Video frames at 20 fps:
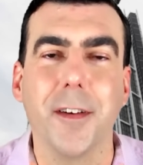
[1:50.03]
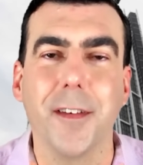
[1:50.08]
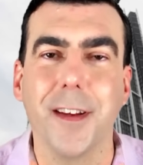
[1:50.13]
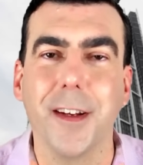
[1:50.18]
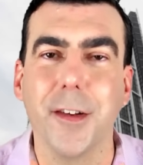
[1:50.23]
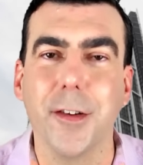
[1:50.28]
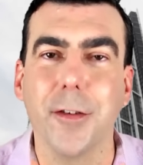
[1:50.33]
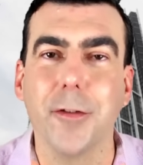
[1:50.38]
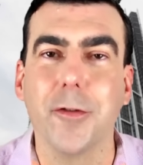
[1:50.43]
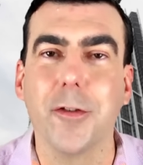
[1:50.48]

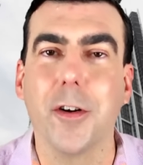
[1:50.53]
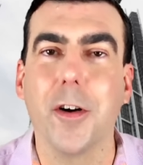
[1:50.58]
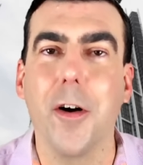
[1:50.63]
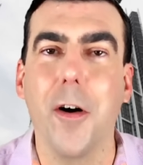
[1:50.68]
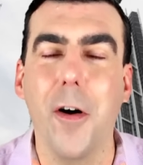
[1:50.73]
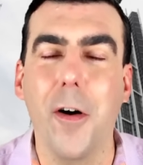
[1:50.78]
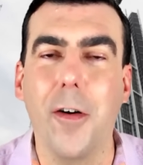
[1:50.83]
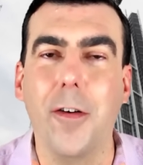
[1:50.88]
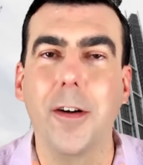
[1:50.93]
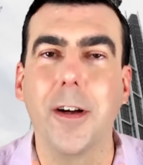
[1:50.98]
These loans are
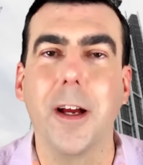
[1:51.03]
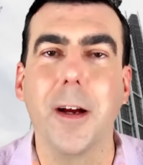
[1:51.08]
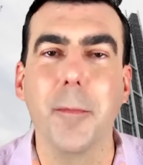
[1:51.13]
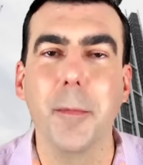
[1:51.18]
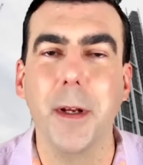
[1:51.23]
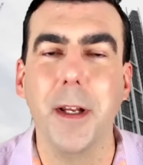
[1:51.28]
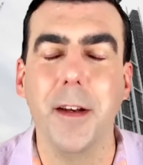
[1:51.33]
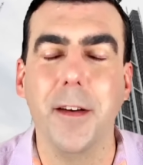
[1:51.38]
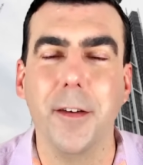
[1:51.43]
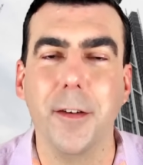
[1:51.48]
all
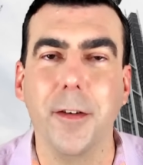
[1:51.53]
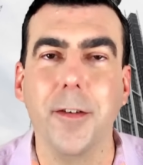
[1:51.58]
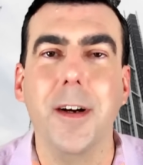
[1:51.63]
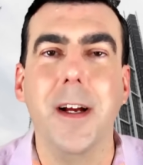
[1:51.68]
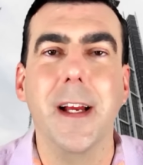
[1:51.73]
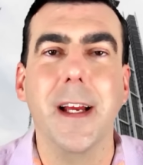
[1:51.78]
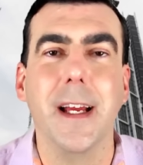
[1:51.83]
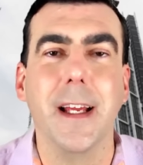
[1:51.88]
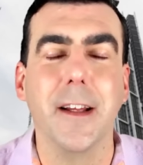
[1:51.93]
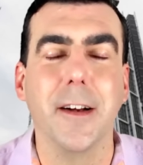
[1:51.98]
coming due
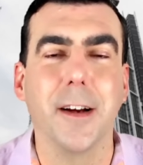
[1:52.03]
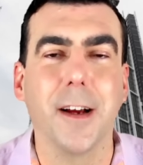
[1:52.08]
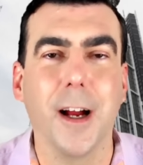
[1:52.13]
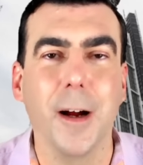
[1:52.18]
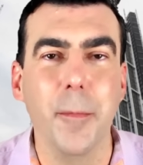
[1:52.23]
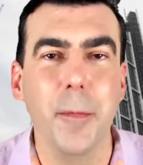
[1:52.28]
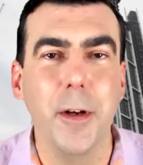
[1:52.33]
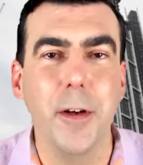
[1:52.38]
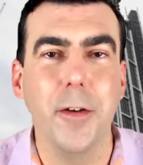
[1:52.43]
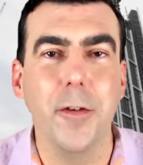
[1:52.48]
and they're
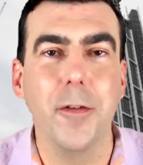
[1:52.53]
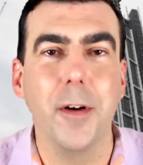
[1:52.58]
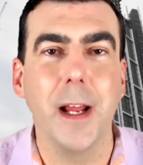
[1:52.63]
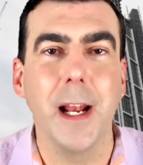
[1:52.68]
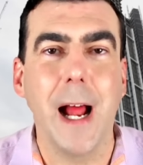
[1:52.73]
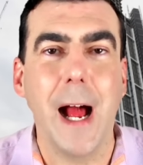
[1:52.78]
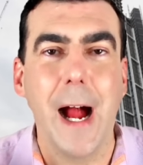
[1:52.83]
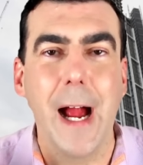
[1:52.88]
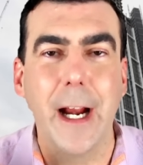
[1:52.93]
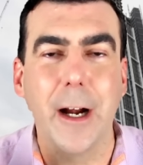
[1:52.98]
coming due at
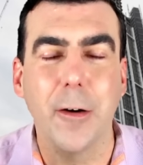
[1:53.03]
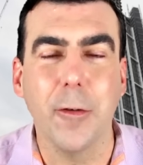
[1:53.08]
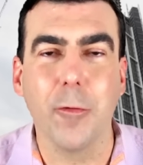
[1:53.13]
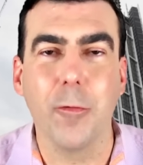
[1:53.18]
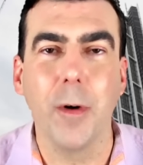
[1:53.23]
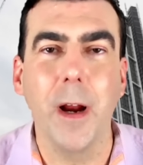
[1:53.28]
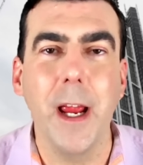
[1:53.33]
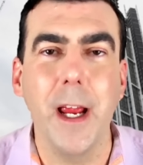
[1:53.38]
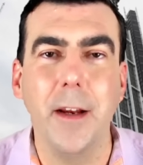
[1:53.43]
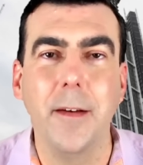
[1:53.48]
higher
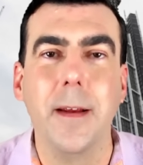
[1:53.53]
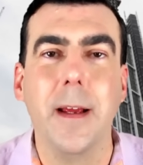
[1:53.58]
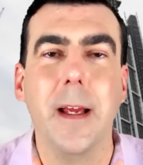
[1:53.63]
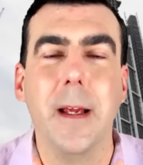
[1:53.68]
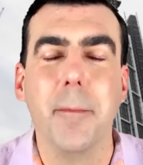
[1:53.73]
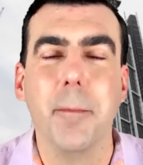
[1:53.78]
rates.